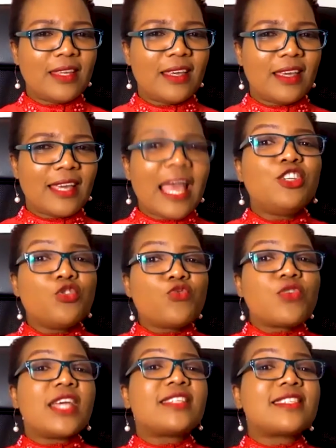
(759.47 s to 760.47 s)
Can you
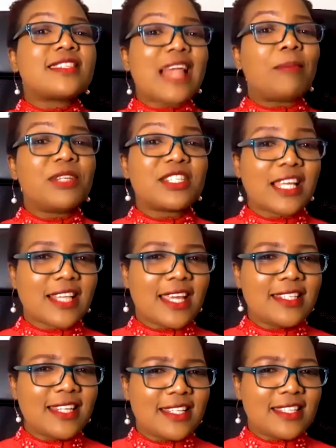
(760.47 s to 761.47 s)
reestablish that
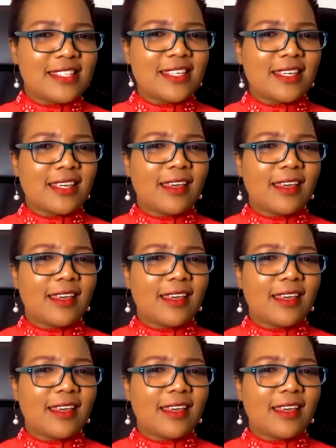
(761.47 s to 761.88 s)
identity?